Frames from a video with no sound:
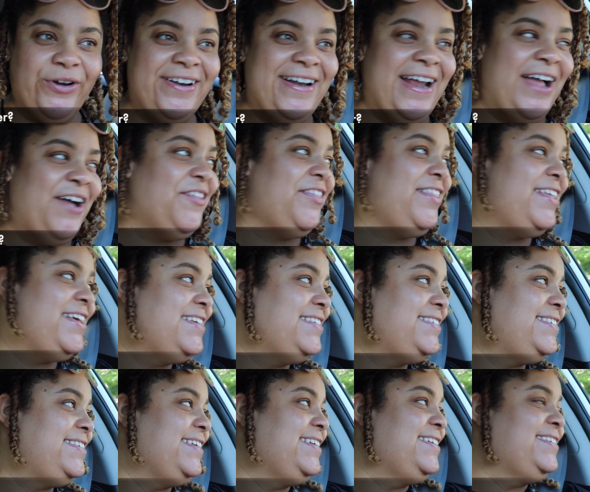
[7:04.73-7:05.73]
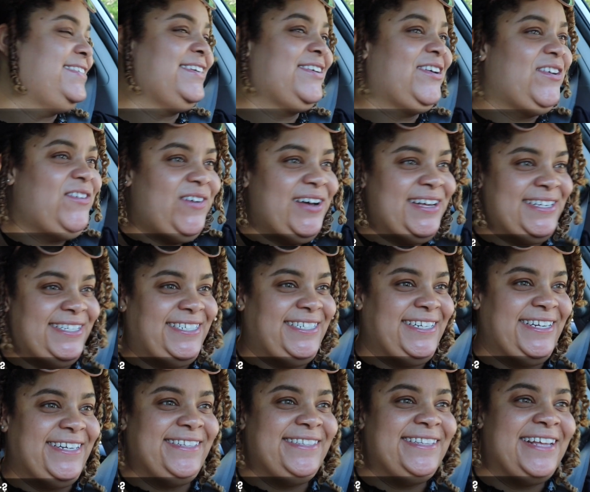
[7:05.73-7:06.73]
Now this is a
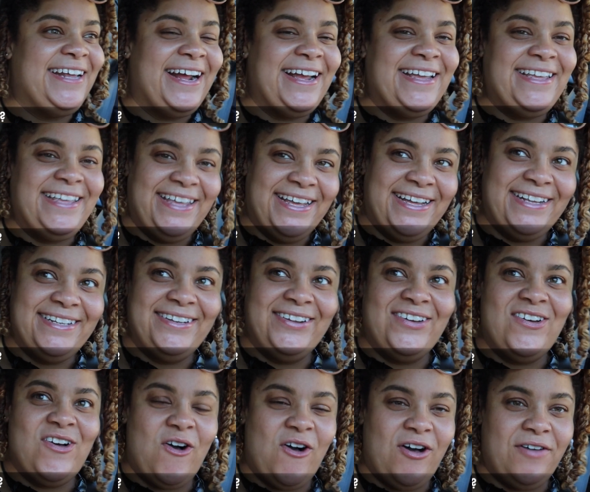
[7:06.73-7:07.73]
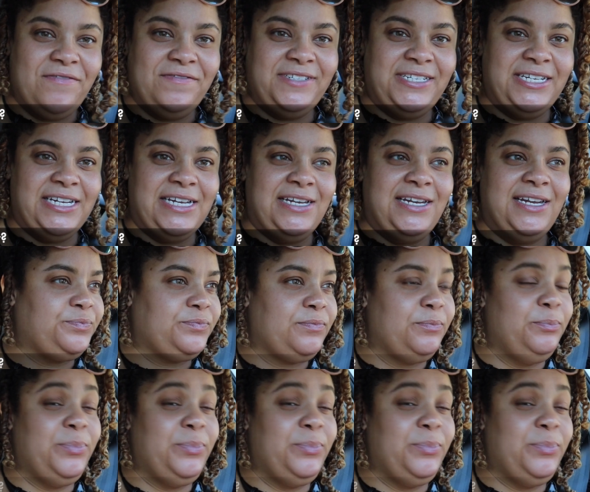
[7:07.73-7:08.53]
question that I get often,